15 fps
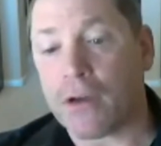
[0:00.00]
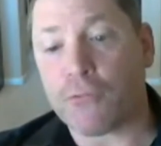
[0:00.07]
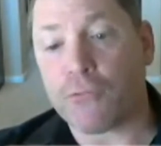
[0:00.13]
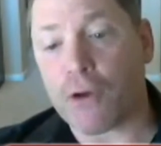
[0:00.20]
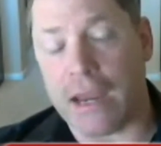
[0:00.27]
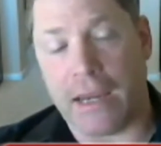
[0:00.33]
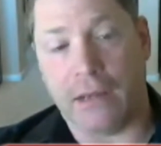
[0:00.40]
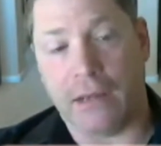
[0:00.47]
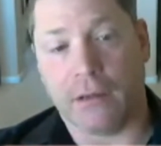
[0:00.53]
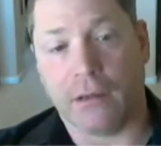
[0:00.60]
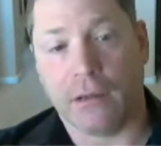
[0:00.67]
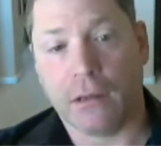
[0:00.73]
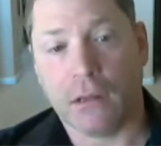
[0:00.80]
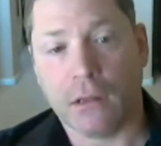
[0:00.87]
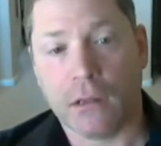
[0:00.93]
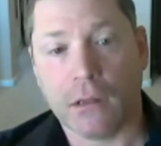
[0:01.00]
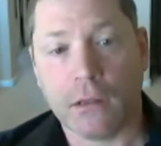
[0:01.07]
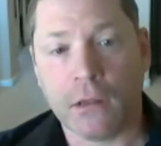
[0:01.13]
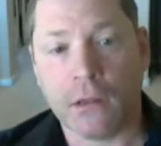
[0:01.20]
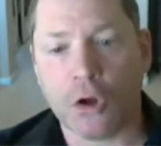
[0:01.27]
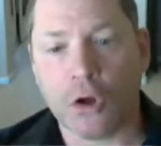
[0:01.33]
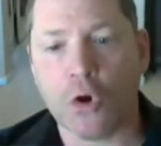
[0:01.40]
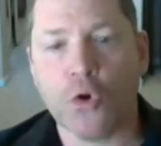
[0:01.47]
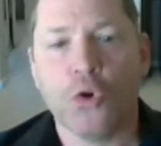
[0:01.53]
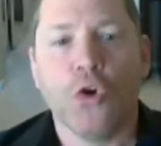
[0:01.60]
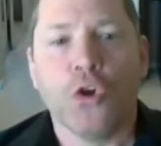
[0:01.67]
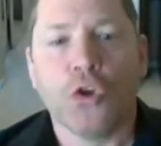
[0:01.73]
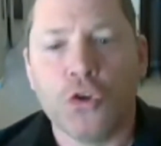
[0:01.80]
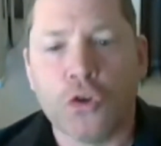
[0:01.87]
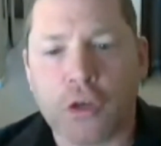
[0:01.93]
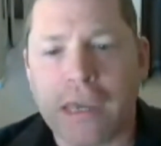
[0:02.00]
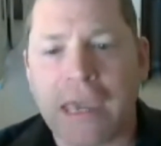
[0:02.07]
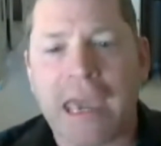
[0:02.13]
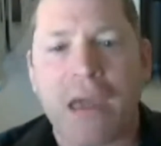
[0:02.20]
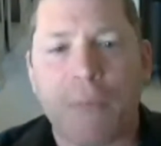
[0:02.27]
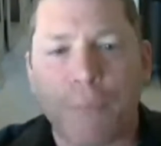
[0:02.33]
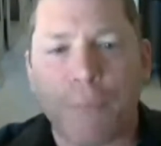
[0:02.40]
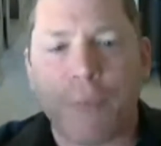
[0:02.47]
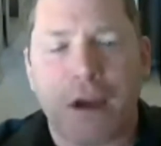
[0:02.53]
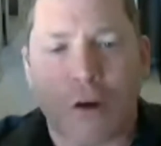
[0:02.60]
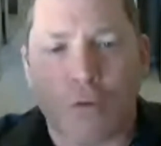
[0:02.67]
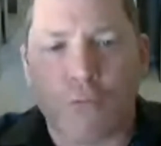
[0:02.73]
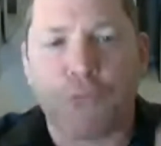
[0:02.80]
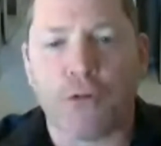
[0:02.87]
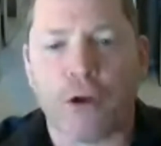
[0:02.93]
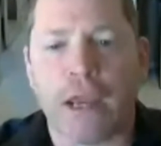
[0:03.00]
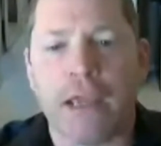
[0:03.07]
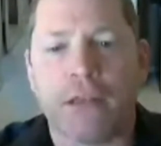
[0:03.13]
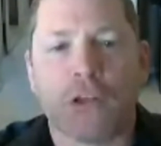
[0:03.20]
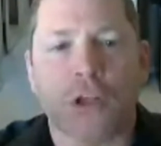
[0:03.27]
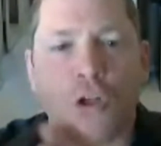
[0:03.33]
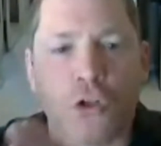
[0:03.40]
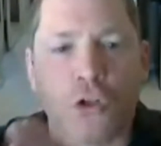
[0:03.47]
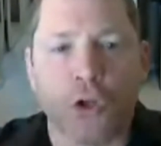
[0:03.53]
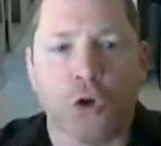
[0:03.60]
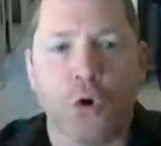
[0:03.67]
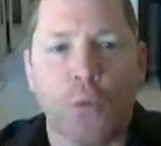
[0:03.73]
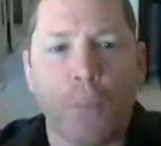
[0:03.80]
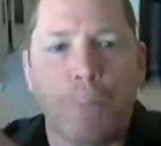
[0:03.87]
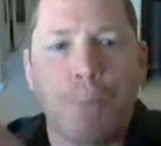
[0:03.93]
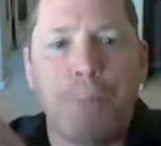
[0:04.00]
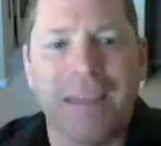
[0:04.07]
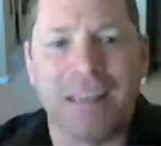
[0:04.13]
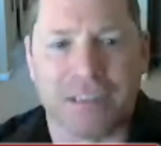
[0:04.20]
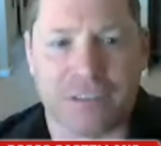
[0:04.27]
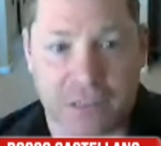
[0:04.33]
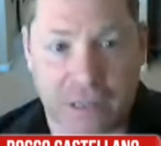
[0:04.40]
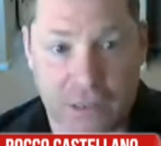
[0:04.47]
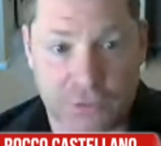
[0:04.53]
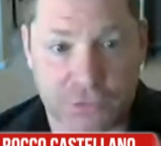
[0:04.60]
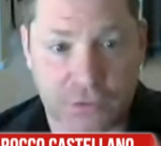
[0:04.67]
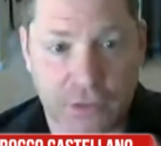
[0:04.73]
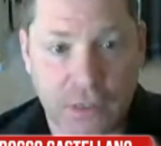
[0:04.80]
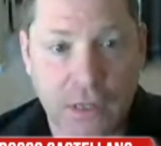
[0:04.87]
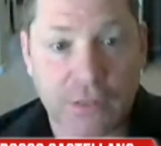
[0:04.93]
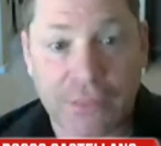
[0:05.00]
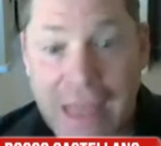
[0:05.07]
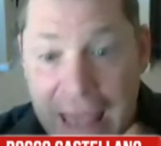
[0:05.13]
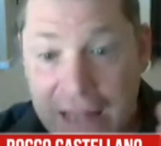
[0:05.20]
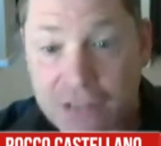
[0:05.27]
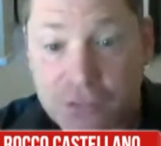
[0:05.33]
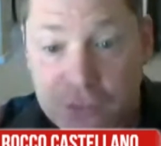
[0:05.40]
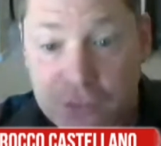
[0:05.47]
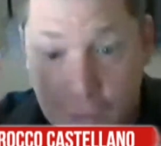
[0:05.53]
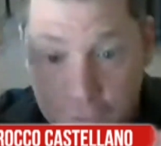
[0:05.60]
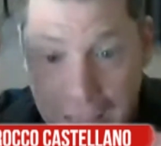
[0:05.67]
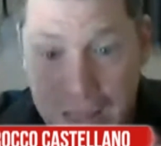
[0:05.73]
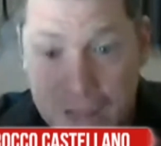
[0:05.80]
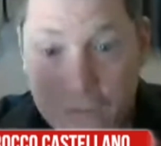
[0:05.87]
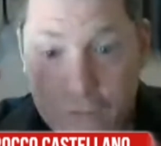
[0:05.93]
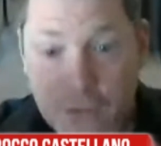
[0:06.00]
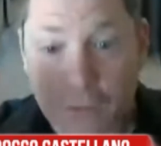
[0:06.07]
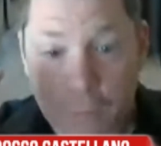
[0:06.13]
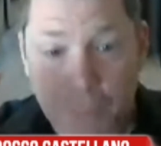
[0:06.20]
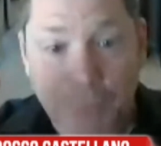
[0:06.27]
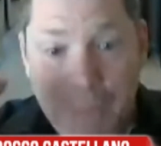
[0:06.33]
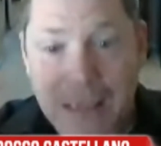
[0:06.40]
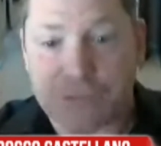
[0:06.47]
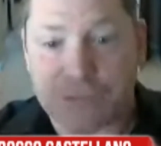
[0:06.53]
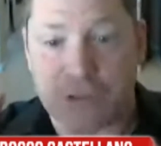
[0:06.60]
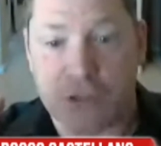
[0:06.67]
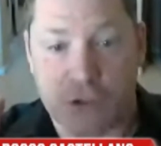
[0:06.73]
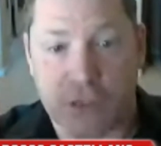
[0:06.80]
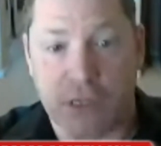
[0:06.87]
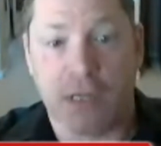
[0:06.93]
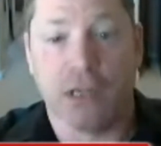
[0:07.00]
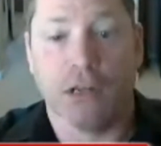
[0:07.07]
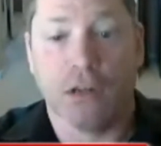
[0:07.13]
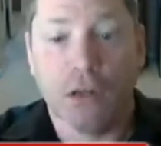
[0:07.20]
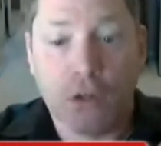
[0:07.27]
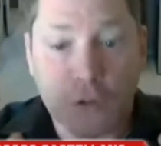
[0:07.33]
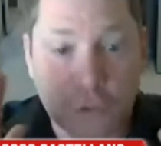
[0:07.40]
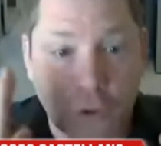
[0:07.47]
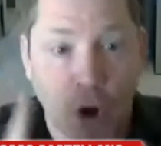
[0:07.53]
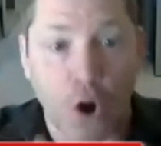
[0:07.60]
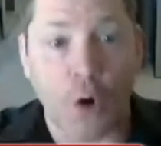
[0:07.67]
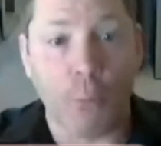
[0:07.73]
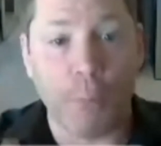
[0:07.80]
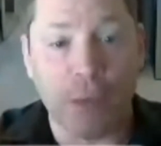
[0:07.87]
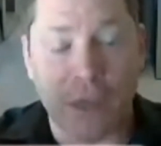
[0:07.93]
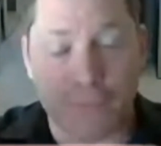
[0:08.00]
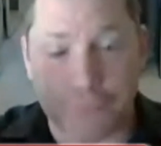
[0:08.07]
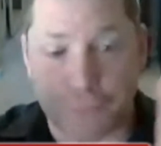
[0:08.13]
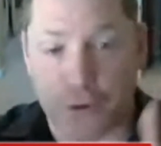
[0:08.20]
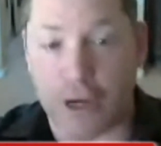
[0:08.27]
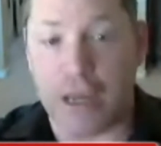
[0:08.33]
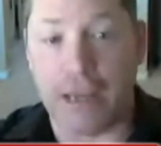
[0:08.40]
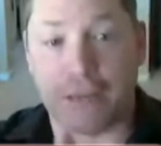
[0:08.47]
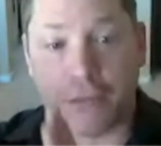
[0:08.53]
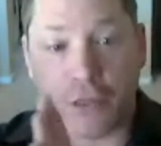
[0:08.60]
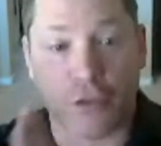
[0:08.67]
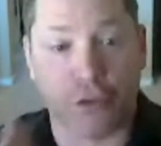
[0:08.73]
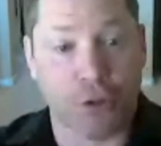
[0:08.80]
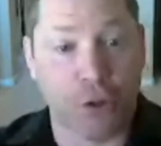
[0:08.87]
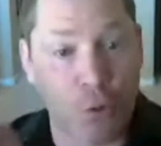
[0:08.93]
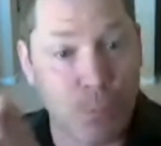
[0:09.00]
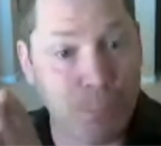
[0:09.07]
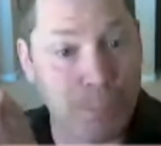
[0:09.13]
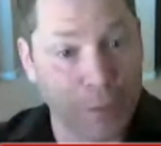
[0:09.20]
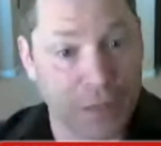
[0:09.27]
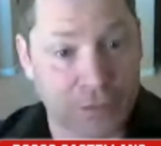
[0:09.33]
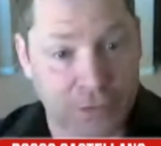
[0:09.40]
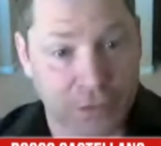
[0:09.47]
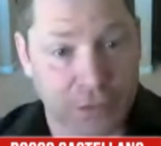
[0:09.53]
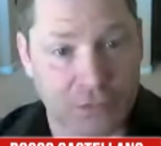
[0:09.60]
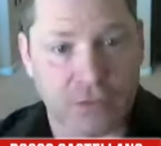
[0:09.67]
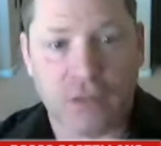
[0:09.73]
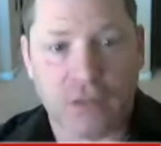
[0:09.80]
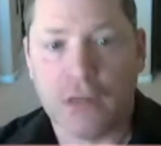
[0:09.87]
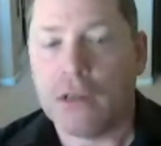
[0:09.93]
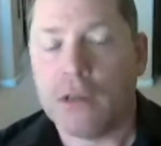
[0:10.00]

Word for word: afraid. You know, you can't be afraid to do business. Yep. That's the, that's the message here. Don't be afraid to do business.